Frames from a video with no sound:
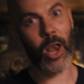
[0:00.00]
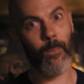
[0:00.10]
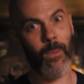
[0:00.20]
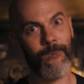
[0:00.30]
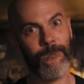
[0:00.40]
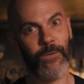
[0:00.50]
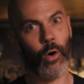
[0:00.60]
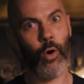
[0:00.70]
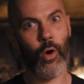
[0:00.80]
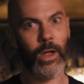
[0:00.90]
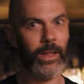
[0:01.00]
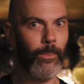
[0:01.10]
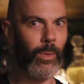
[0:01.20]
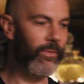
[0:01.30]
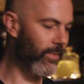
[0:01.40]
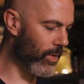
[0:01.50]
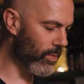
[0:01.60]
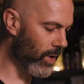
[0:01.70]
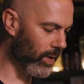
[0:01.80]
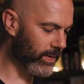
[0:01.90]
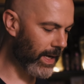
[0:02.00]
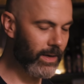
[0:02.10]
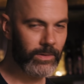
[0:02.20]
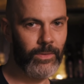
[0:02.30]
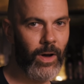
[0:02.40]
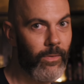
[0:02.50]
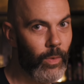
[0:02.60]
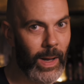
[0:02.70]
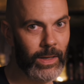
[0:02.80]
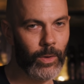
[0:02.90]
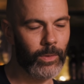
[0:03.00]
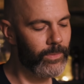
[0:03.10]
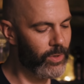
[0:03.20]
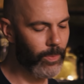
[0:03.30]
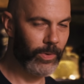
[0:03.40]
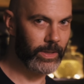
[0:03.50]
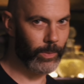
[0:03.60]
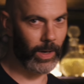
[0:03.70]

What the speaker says: number 4 in the Bonneville Lockdown Survival Manual. Super easy